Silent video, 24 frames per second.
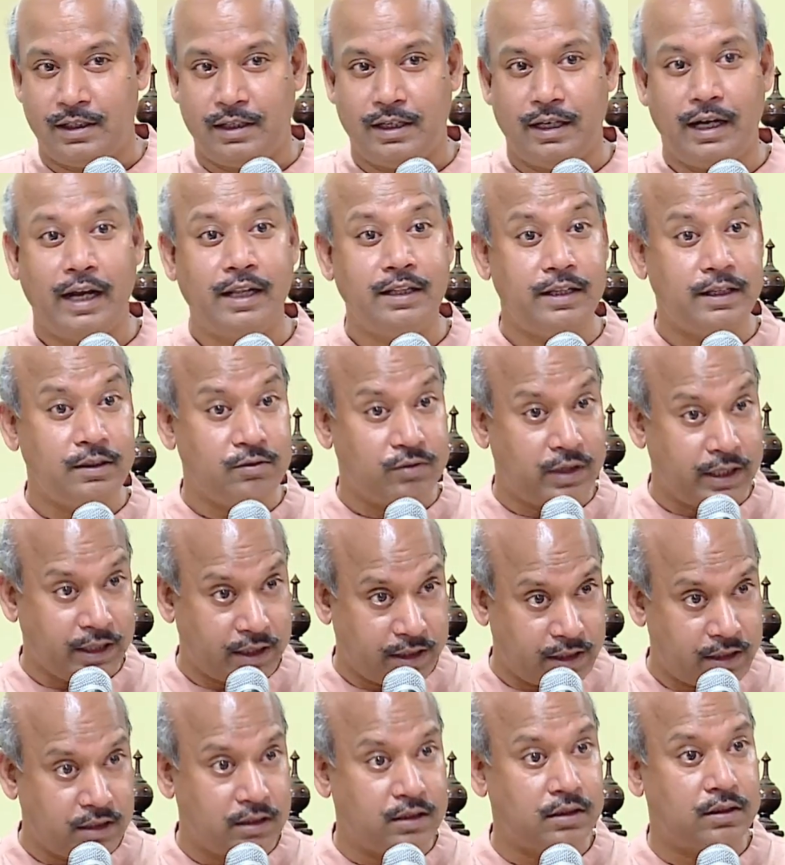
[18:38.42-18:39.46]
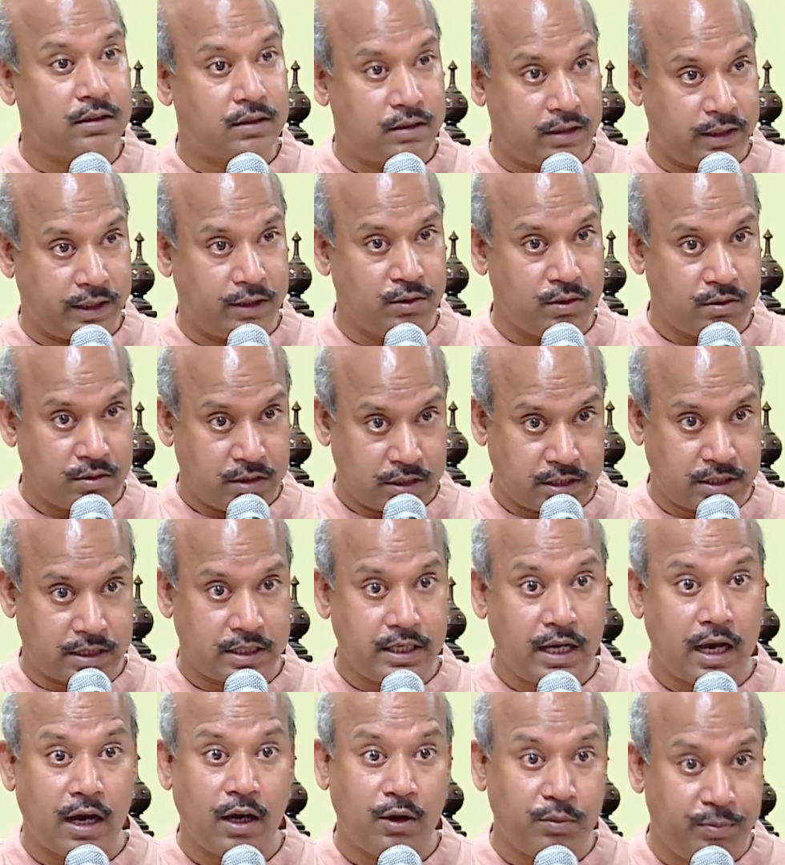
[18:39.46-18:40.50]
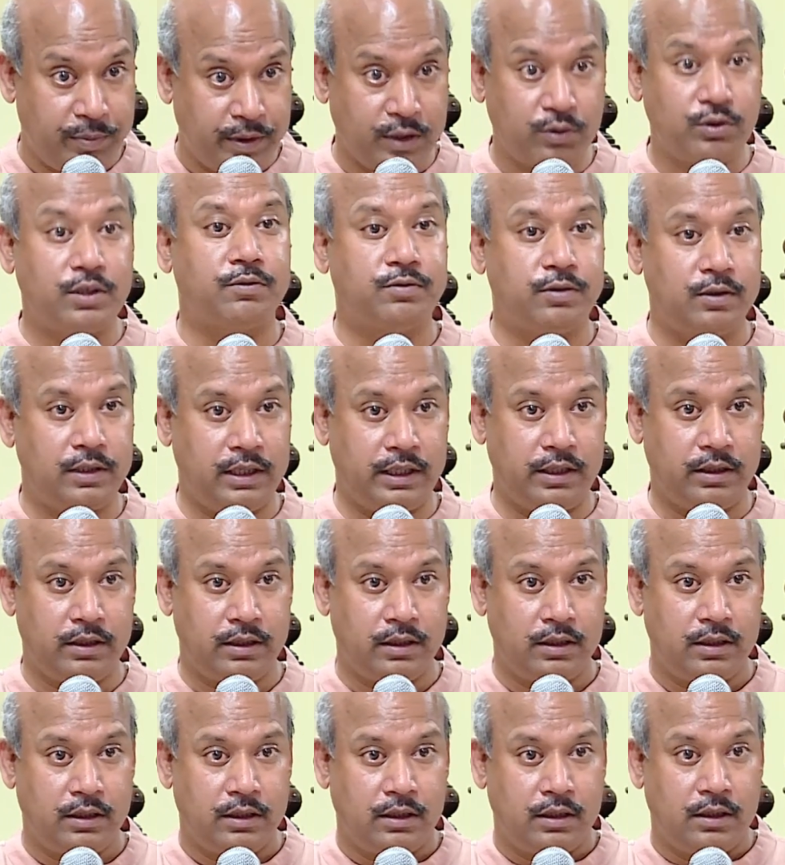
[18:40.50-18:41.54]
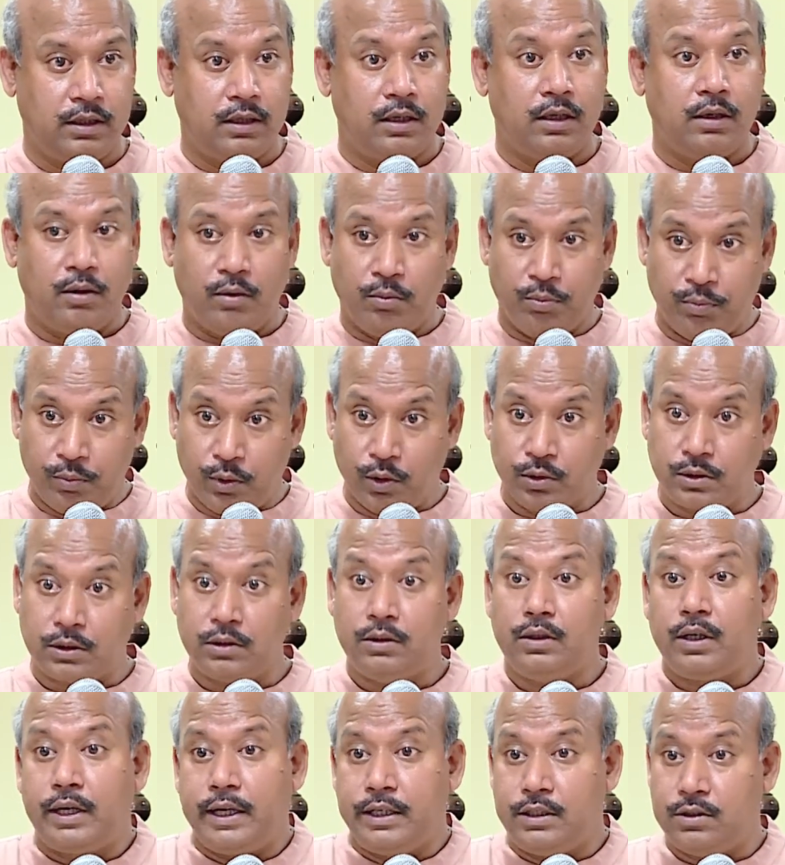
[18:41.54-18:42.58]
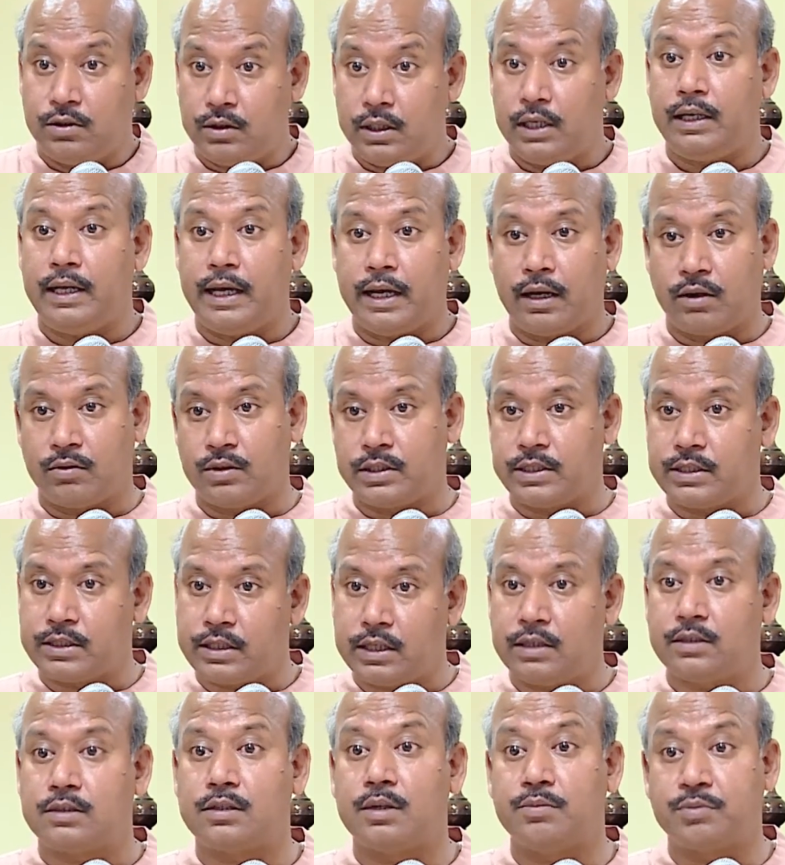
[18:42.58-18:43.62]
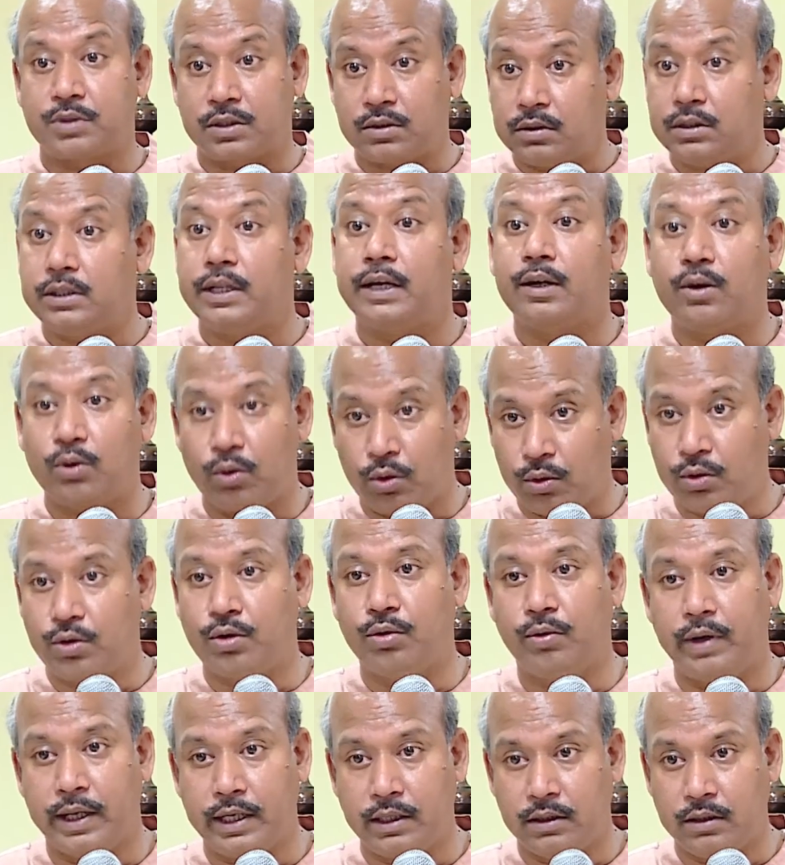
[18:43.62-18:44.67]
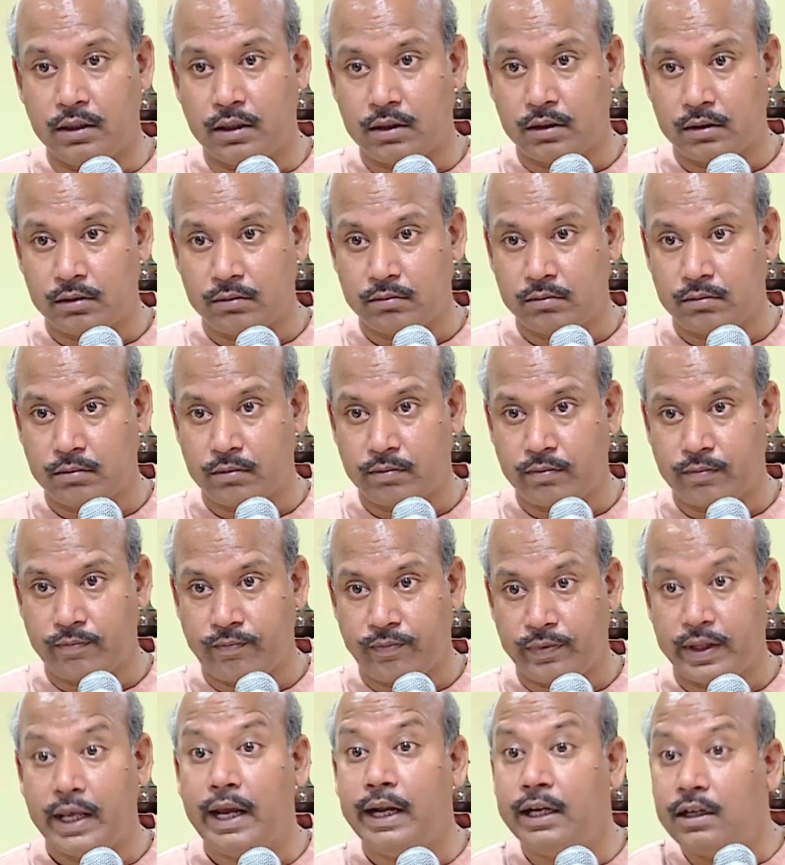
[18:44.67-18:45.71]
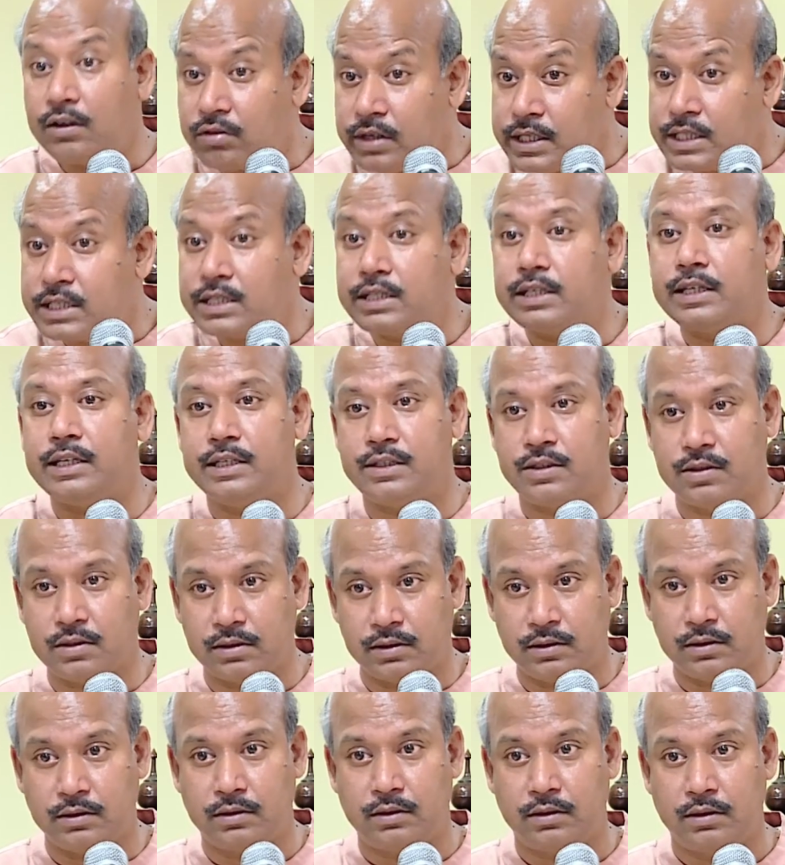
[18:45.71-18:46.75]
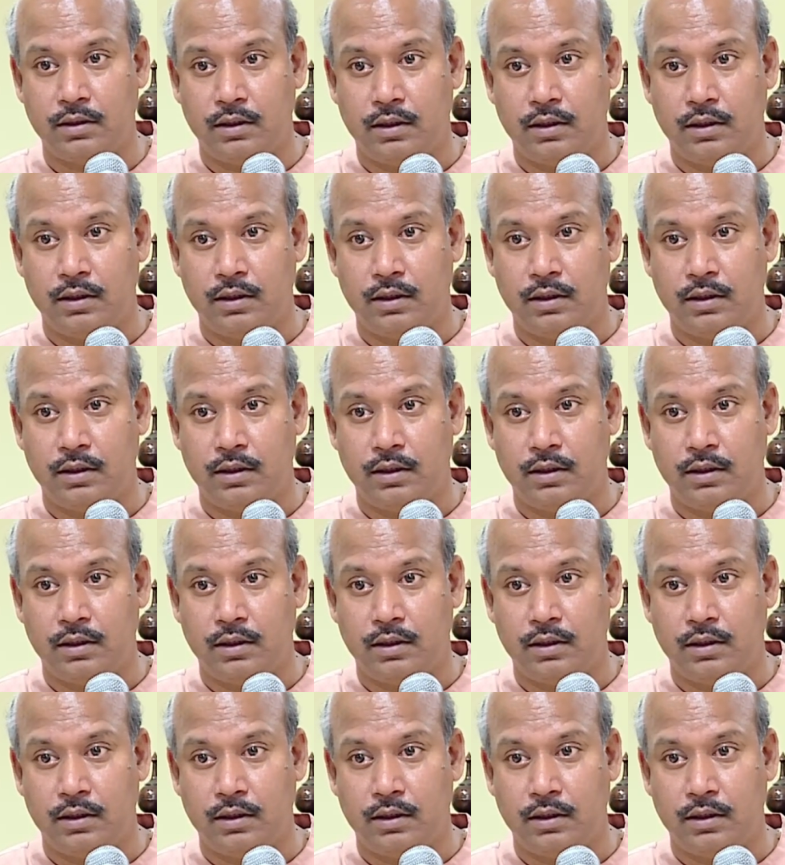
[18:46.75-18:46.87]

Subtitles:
And then one can, you know, see how beautifully both the regional languages and Sanskrit, they grow together, enriching each other.